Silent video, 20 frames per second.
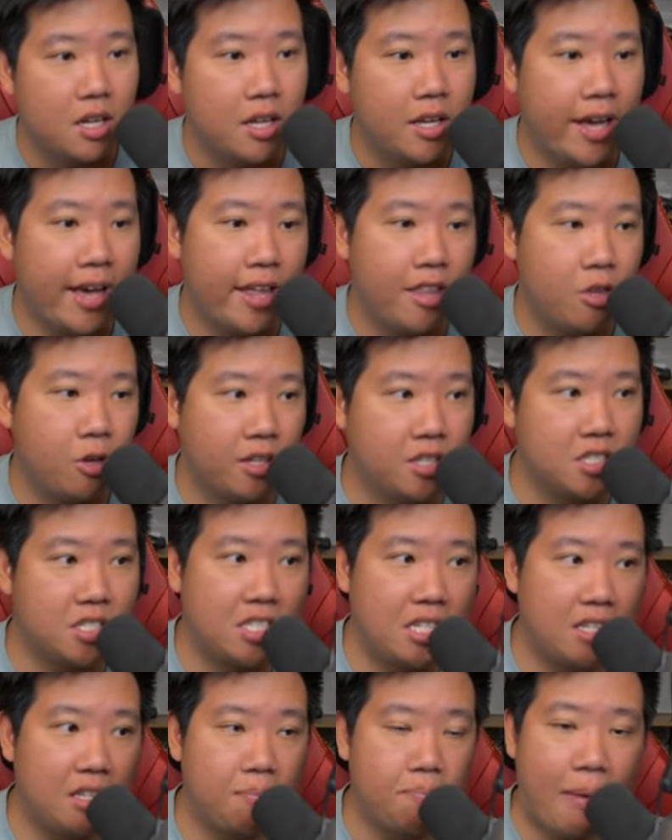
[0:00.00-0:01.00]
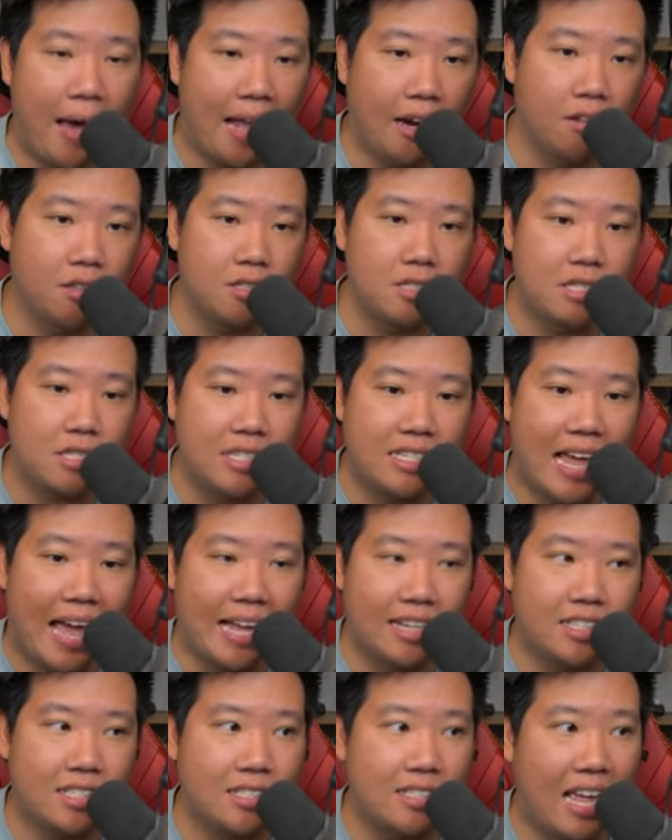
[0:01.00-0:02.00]
and you can see the battle
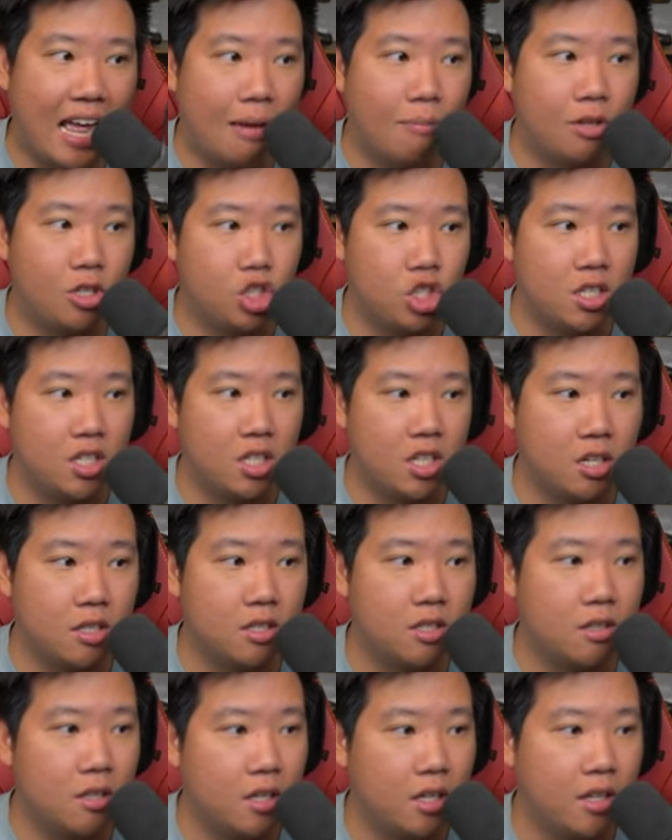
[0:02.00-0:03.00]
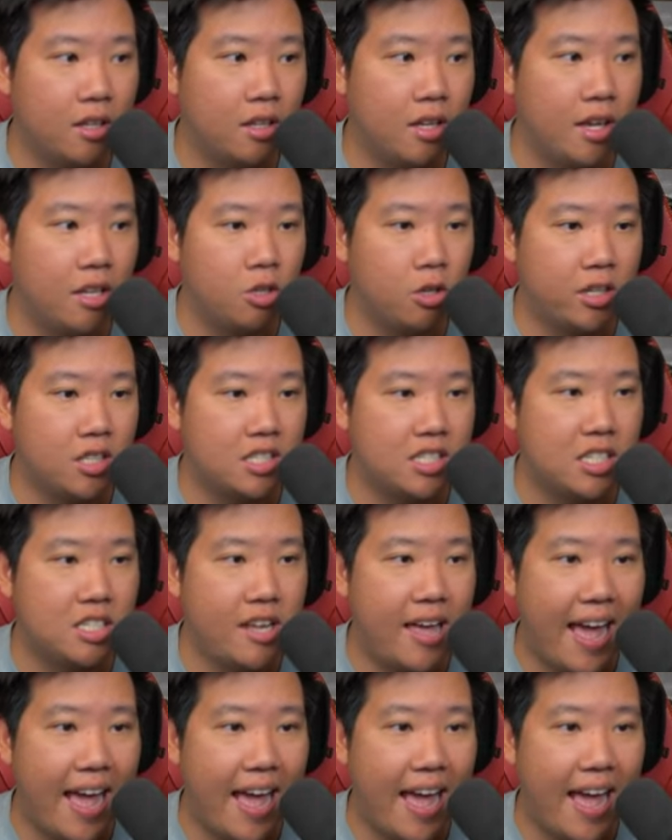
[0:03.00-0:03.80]
stats damage in here, and then you can see the